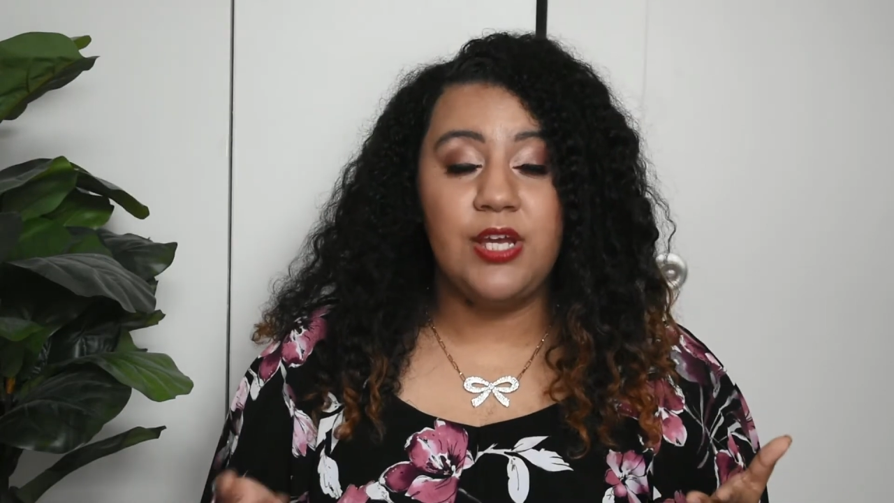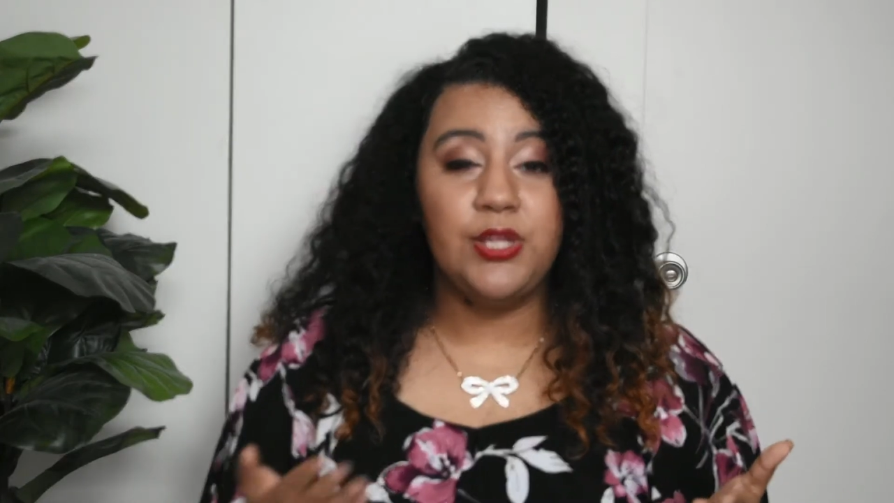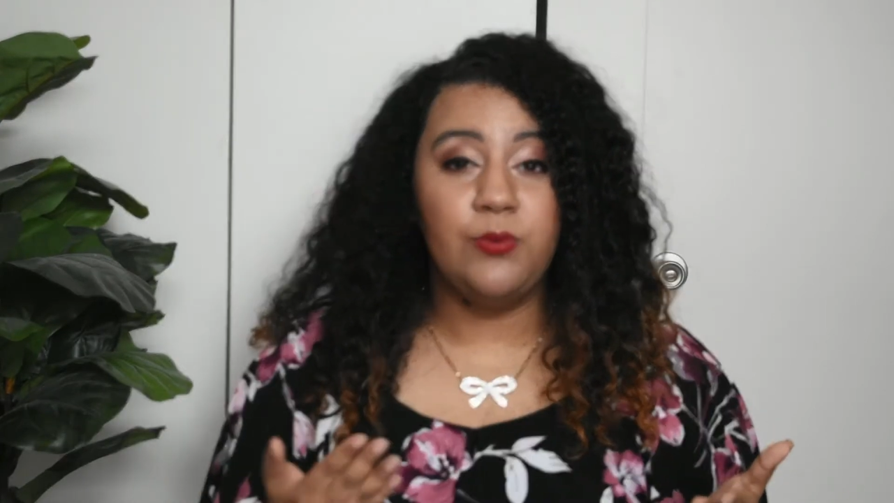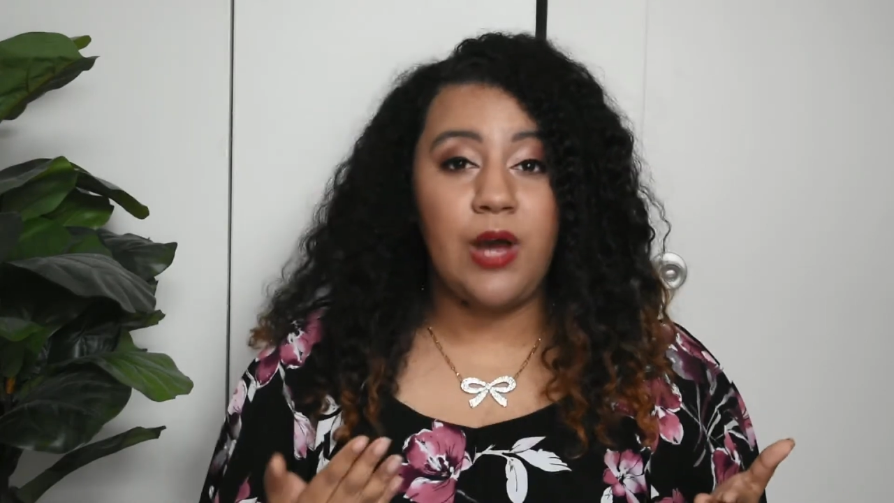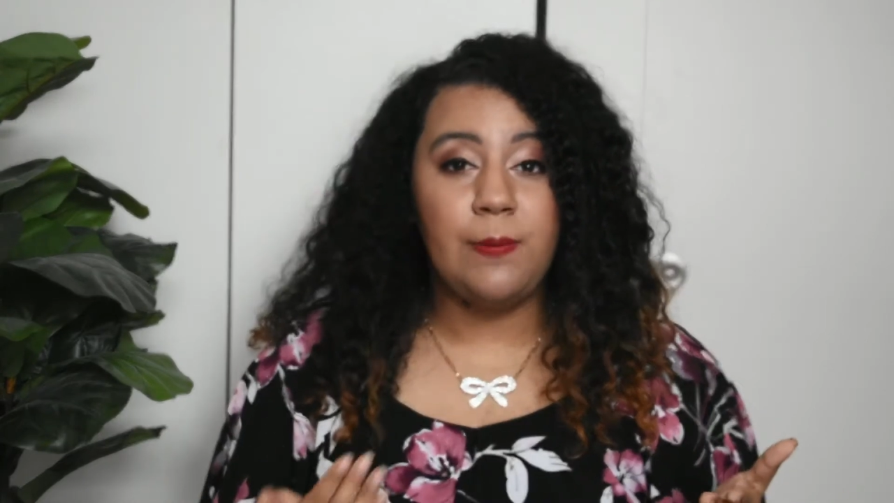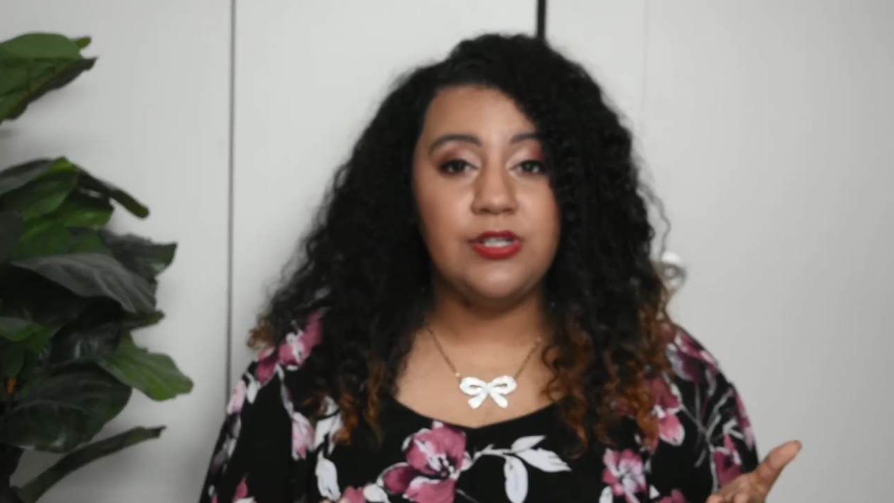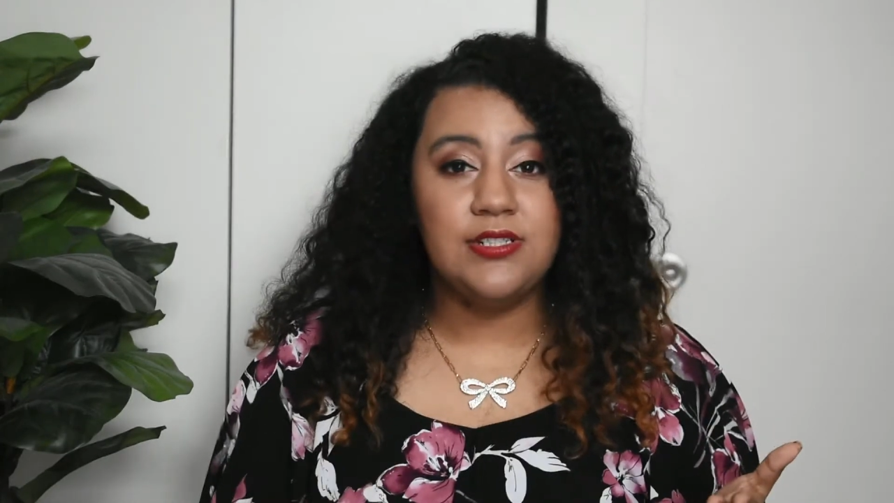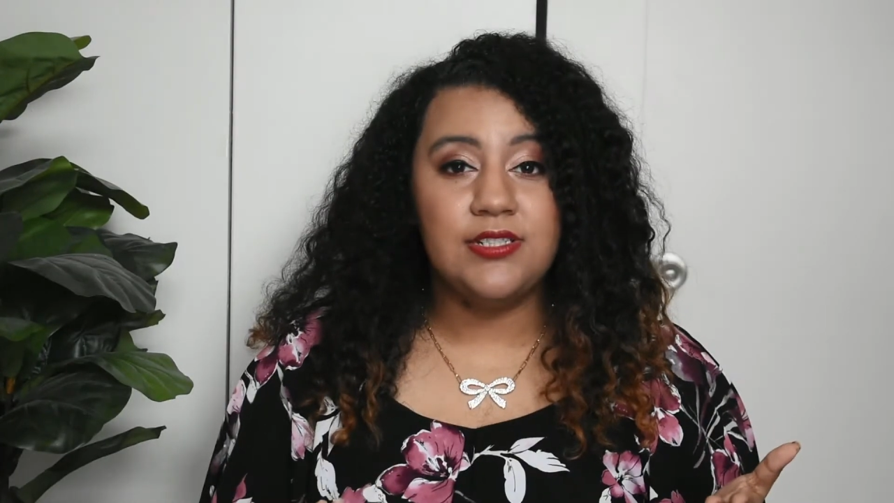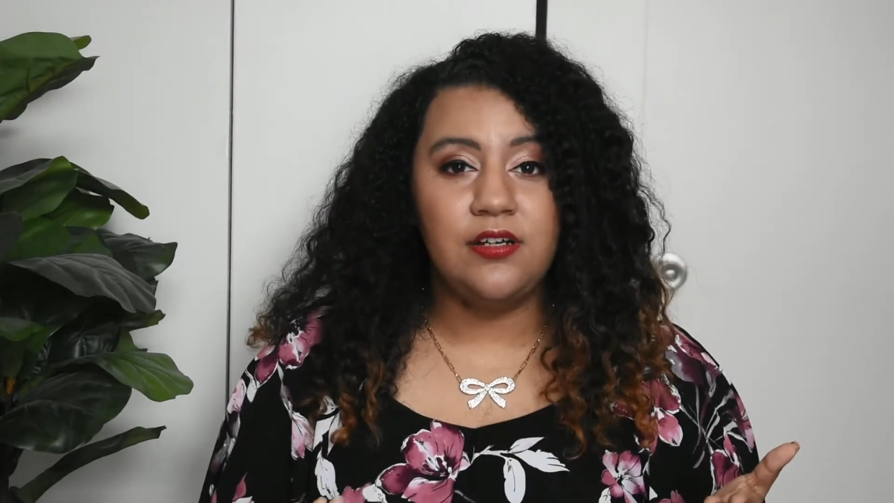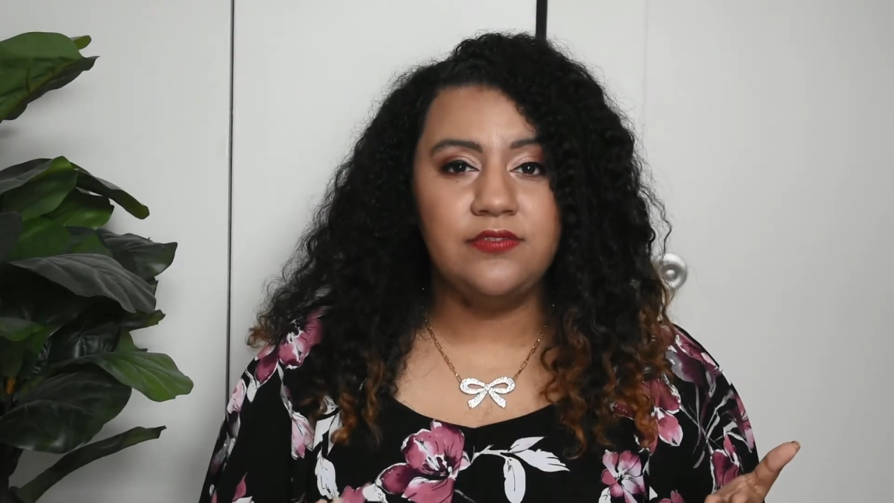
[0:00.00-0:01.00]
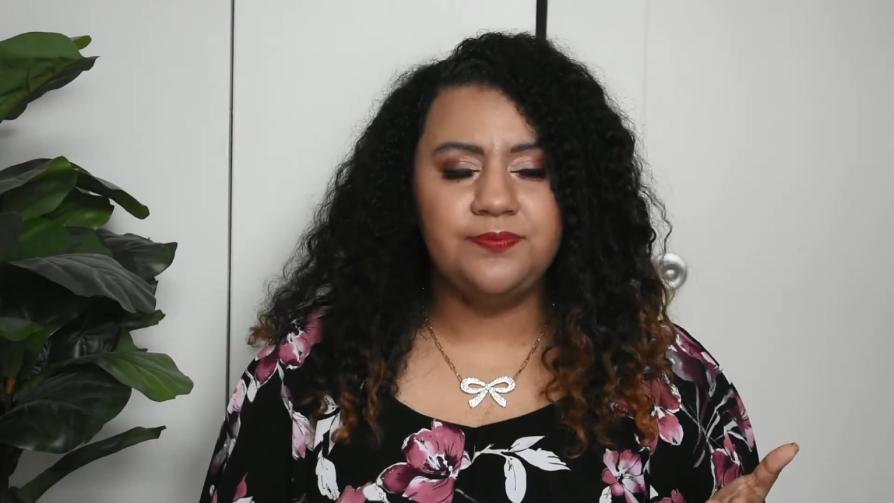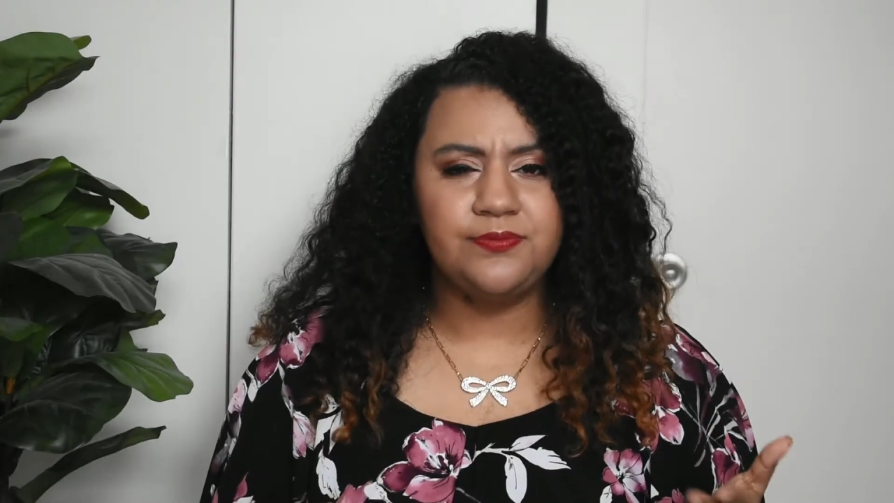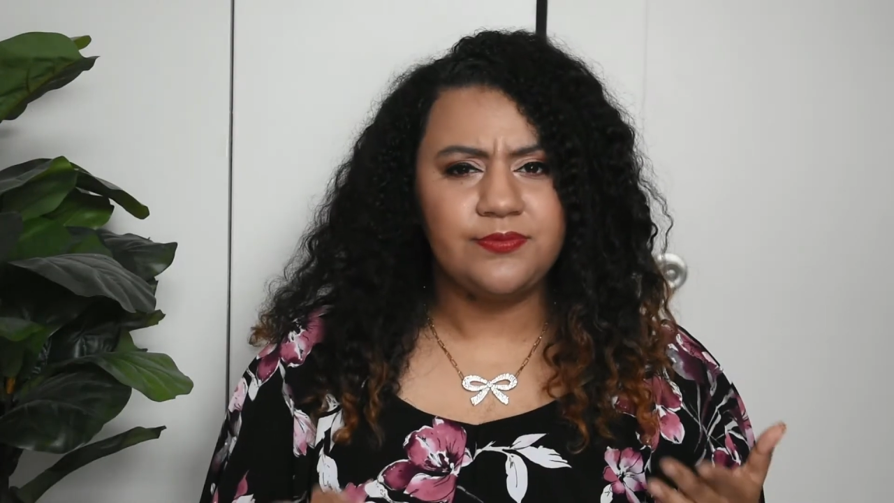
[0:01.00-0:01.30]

and you wipe yourself,